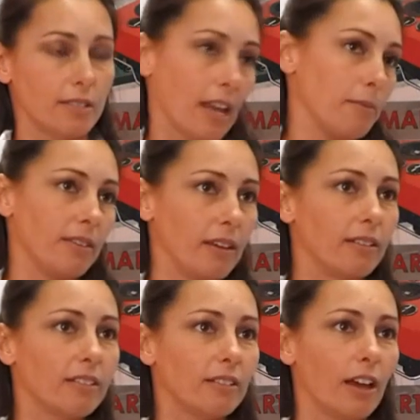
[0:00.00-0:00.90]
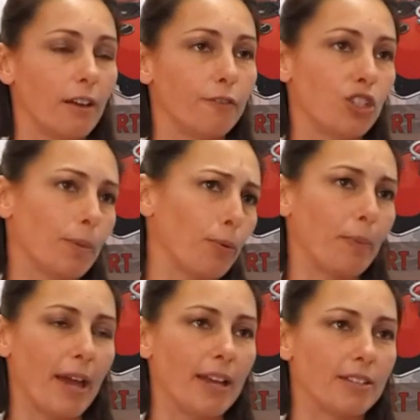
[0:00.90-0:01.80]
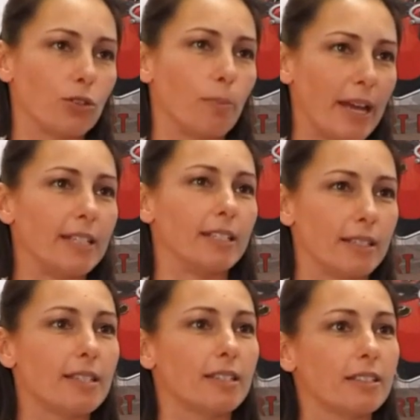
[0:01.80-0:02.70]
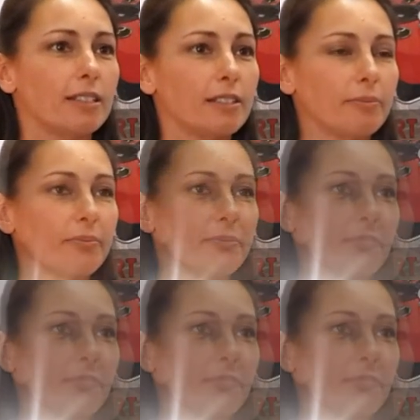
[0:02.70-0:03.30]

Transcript: same thing, yeah, for ship repairs or maintenance. What